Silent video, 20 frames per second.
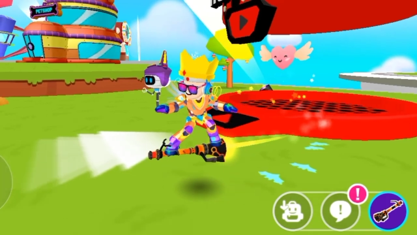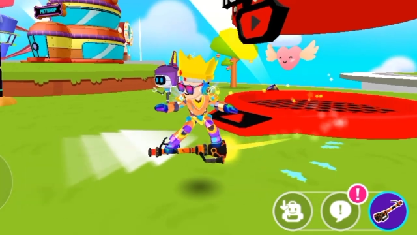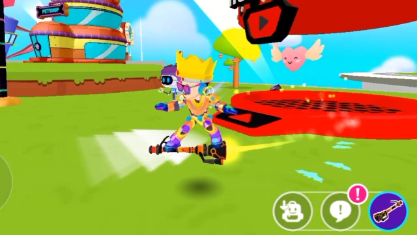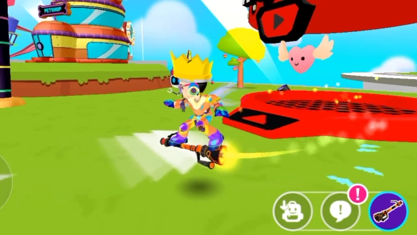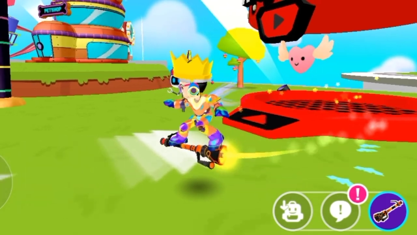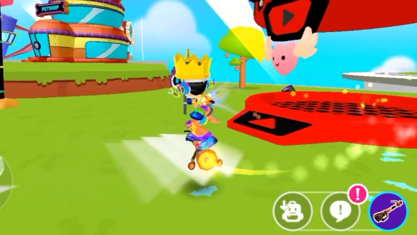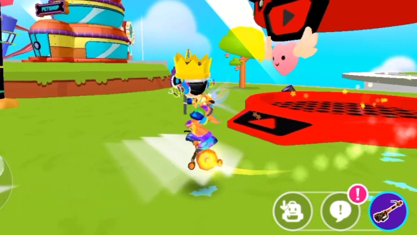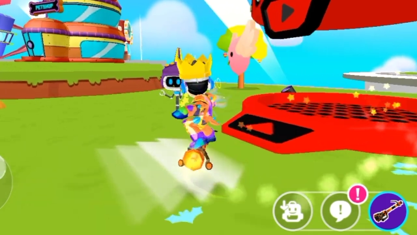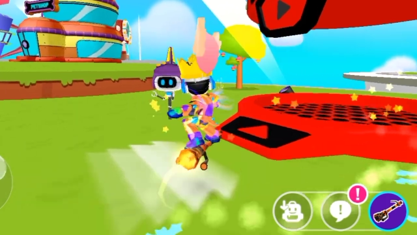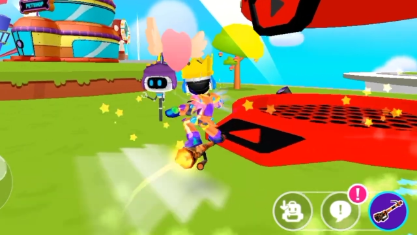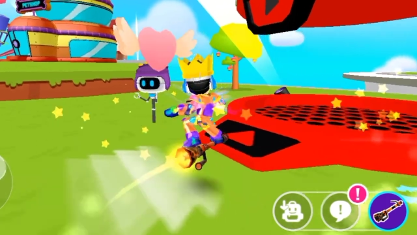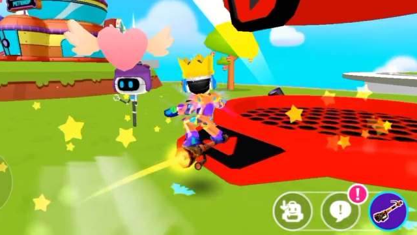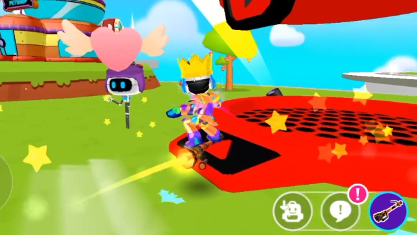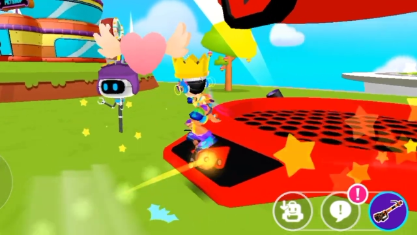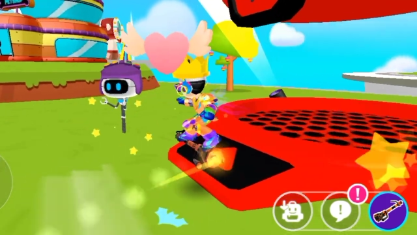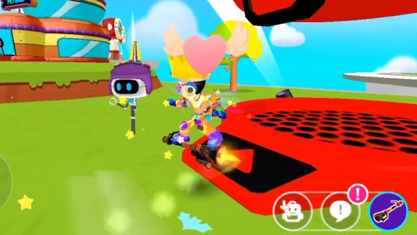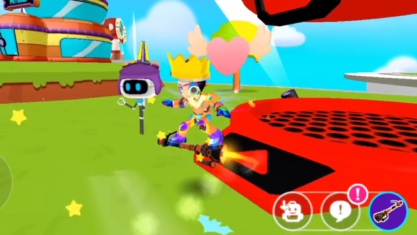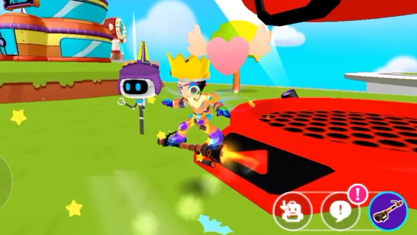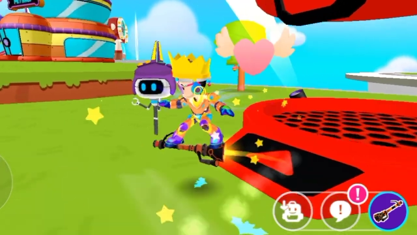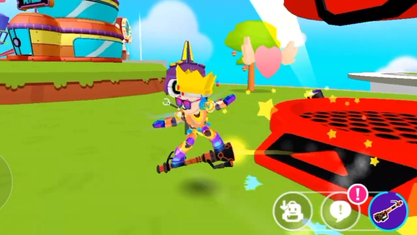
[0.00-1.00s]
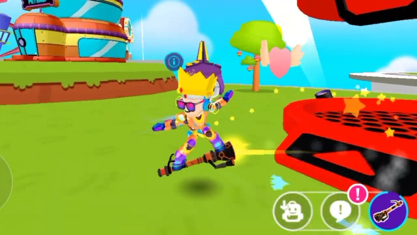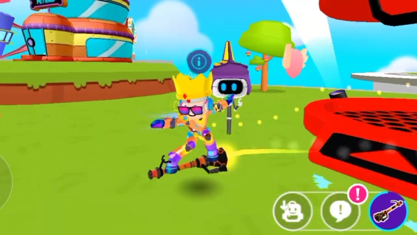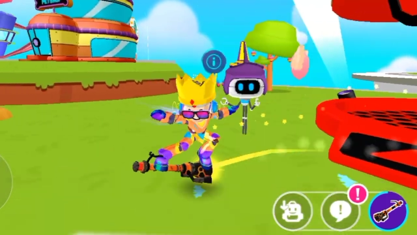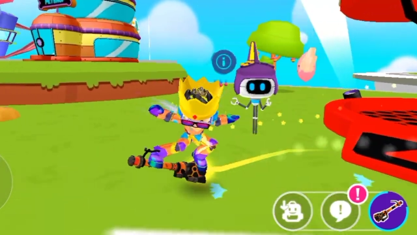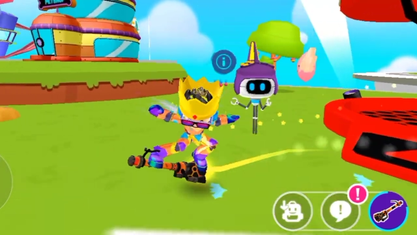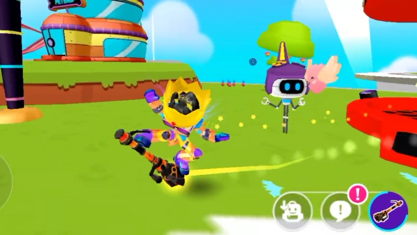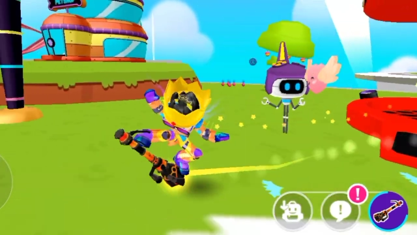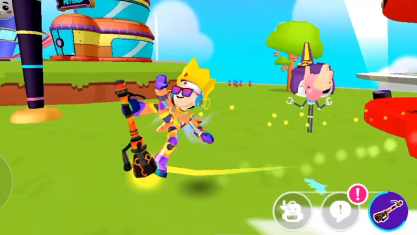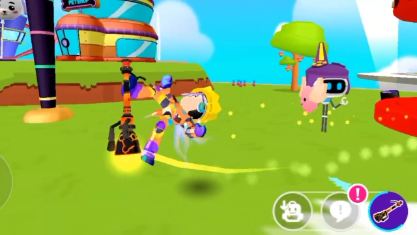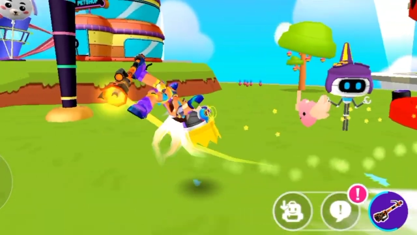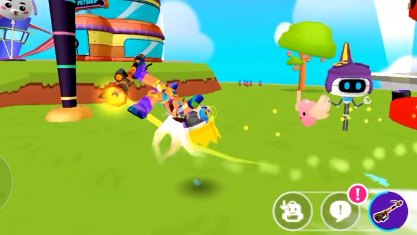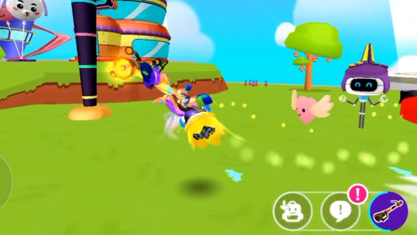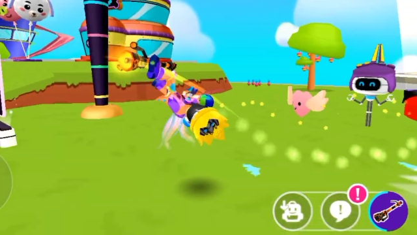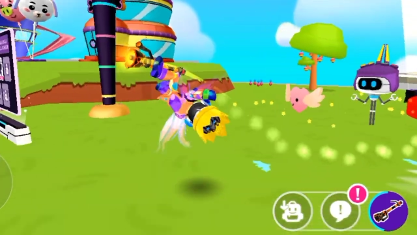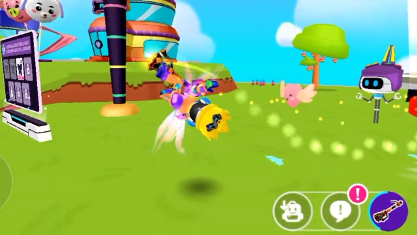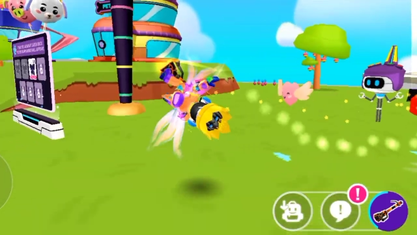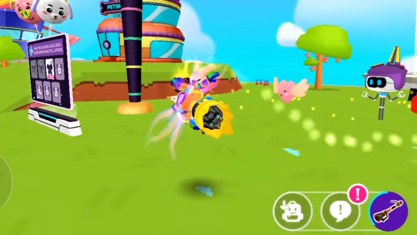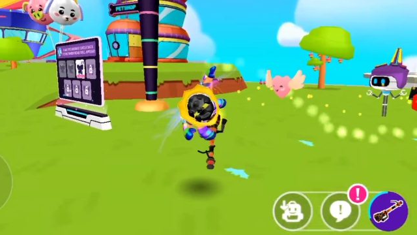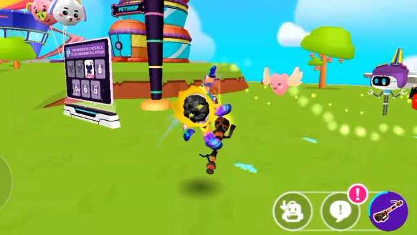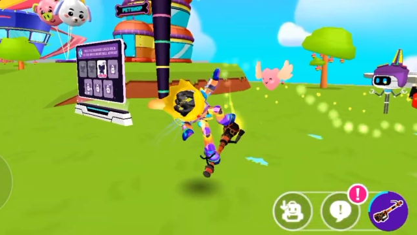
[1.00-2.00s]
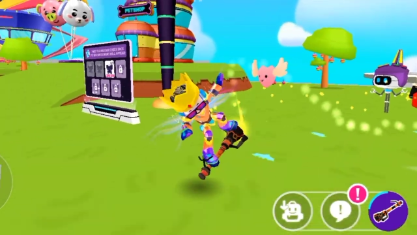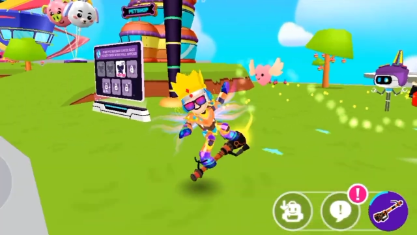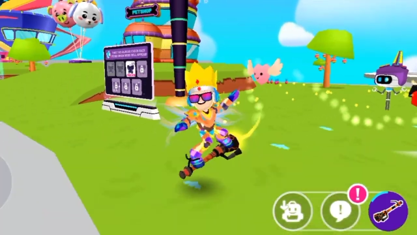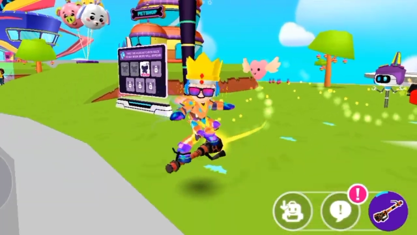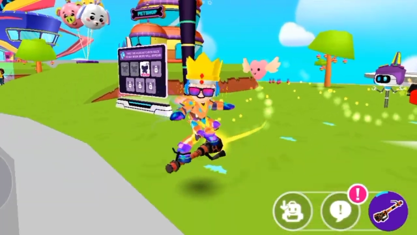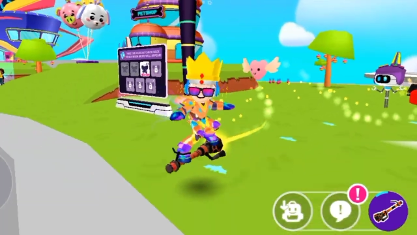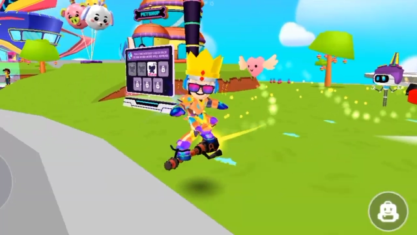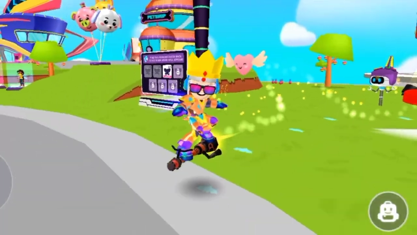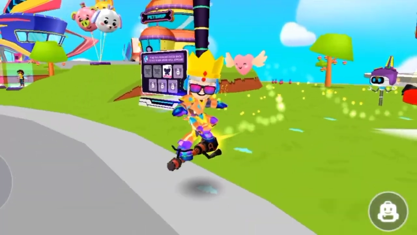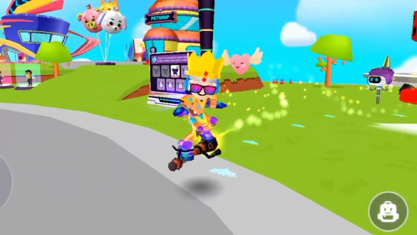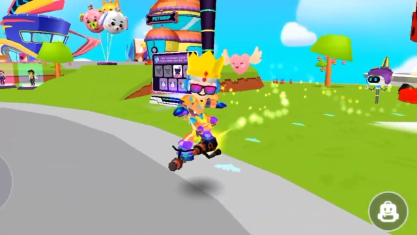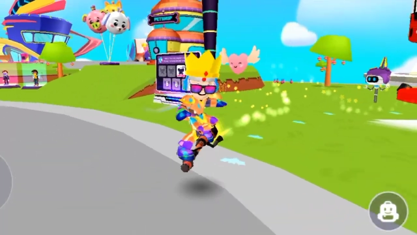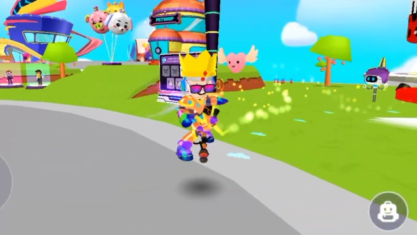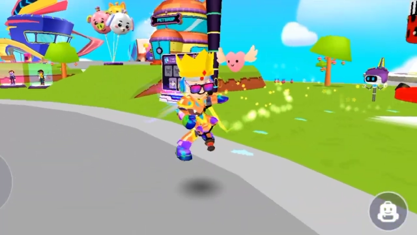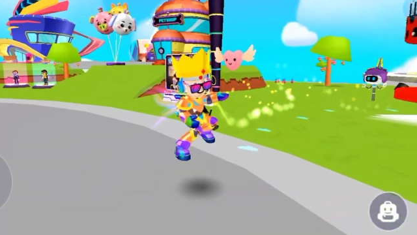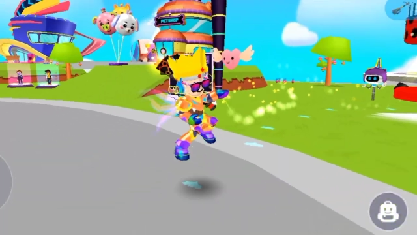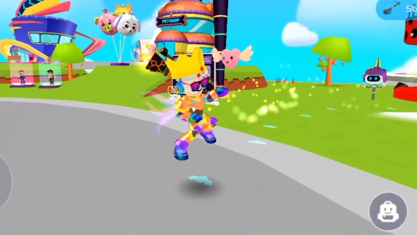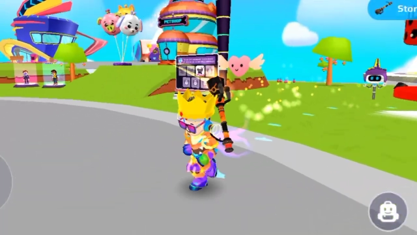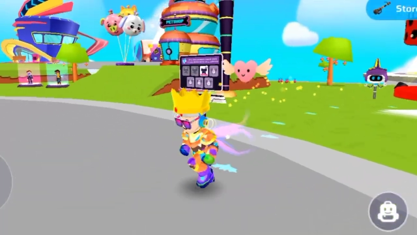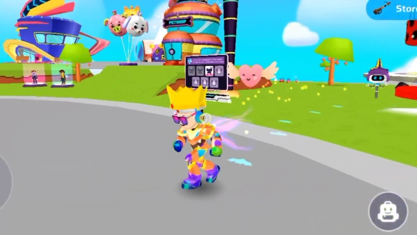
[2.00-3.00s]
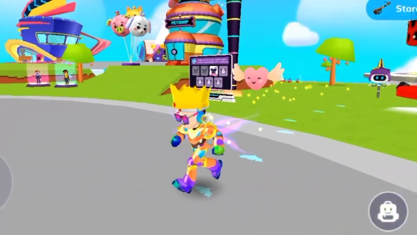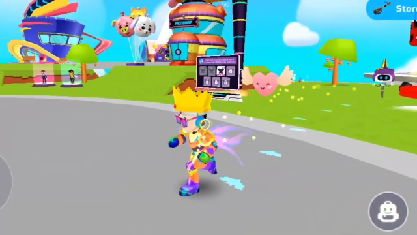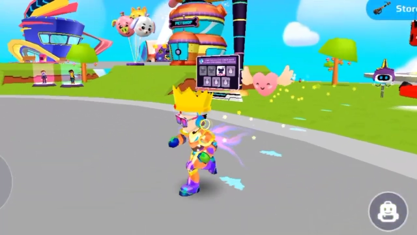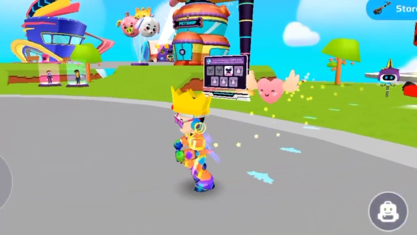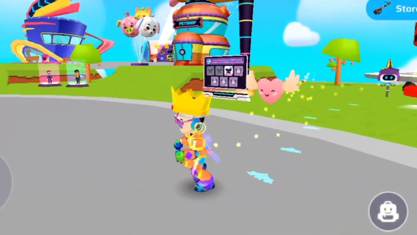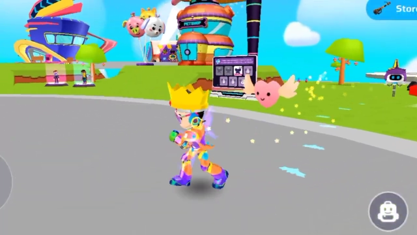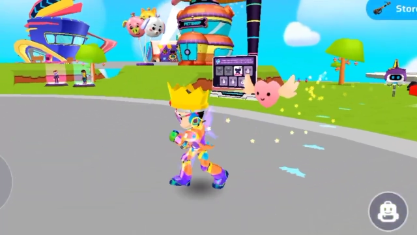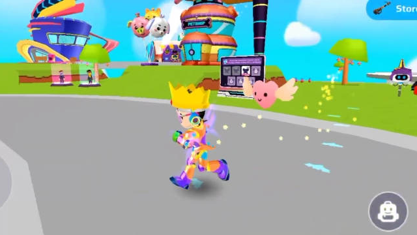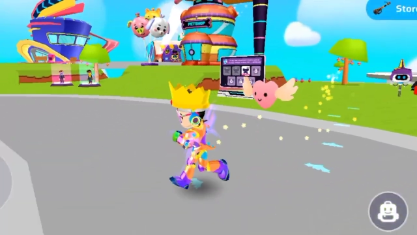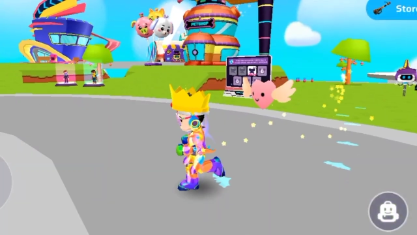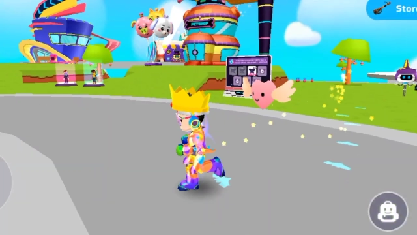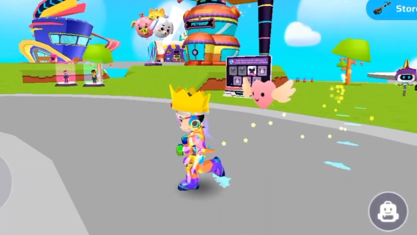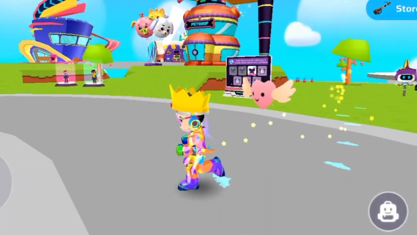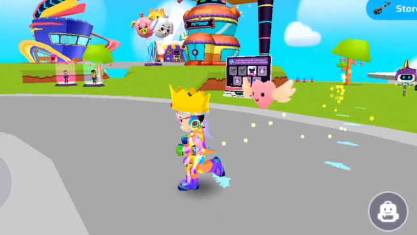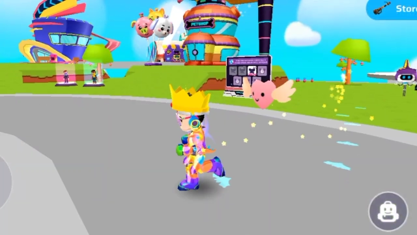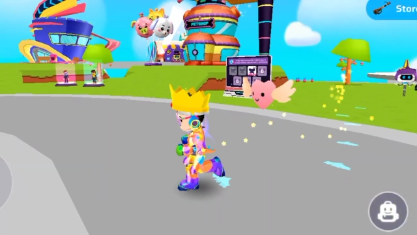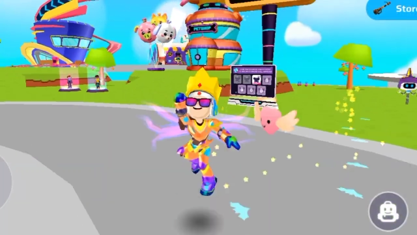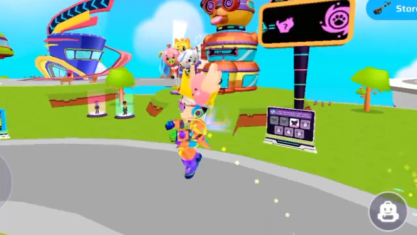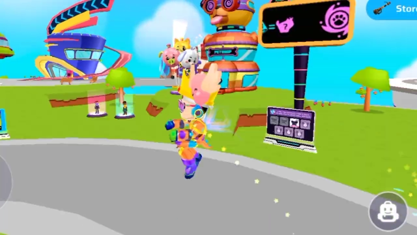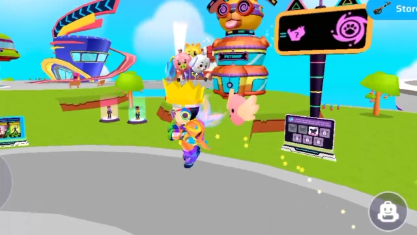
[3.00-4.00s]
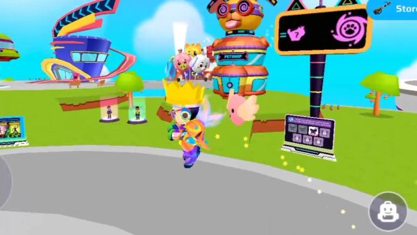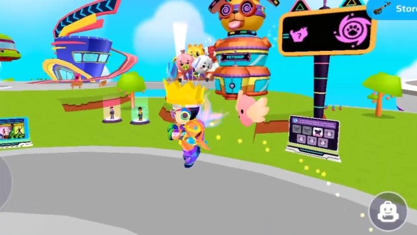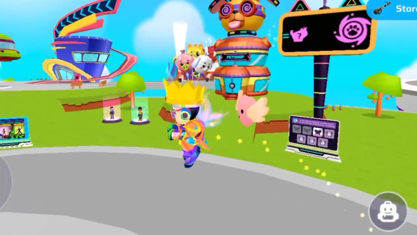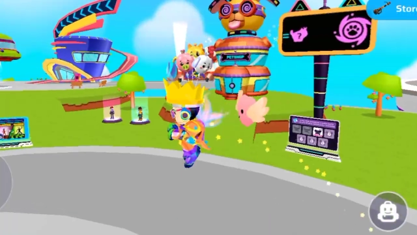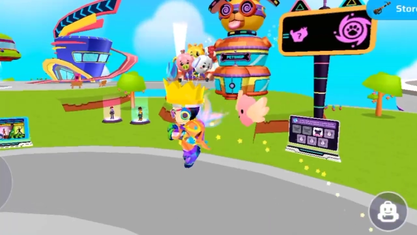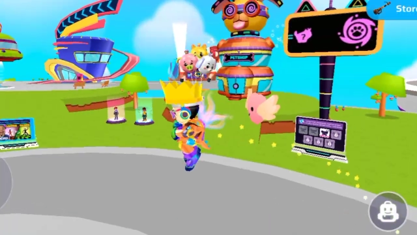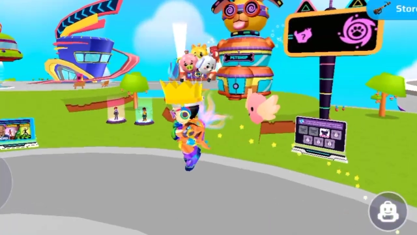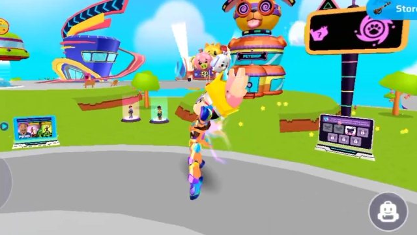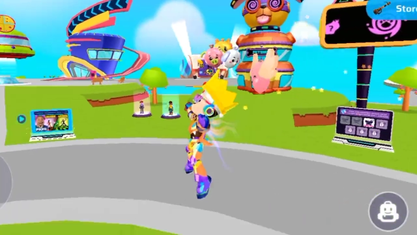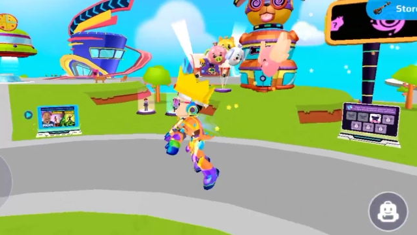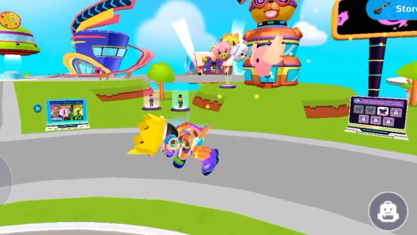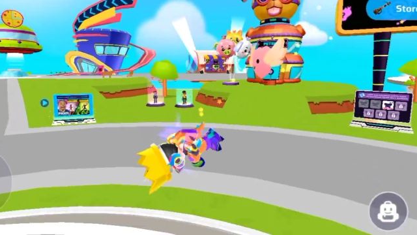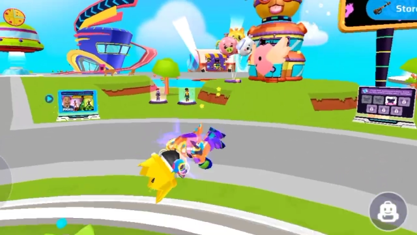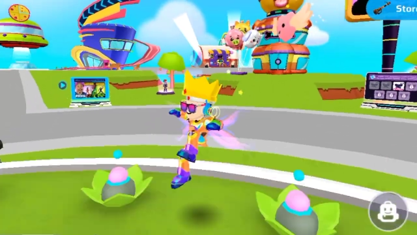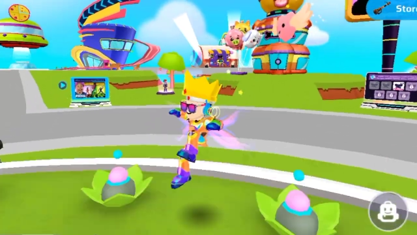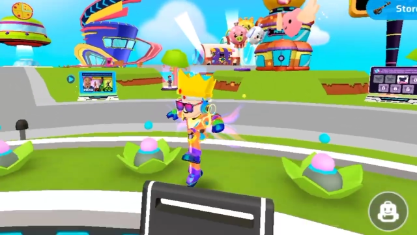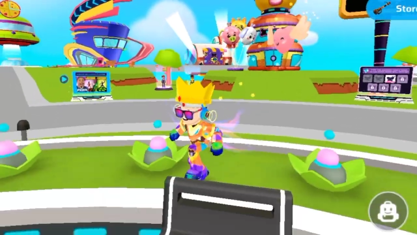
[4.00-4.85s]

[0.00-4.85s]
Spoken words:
Nobody's mouth can be seen.